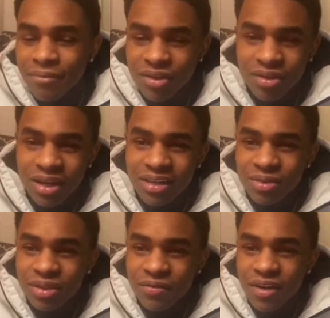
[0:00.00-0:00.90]
So that's
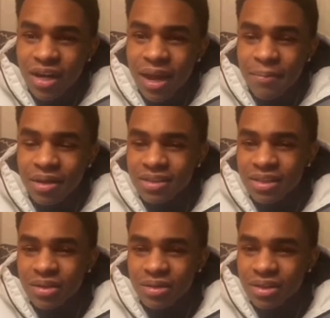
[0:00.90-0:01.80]
what the fuck happened.
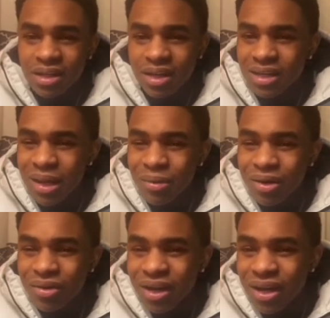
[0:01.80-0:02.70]
So they went
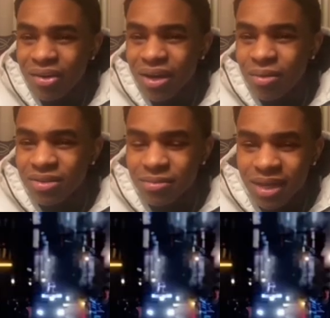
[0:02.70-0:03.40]
on the internet with some.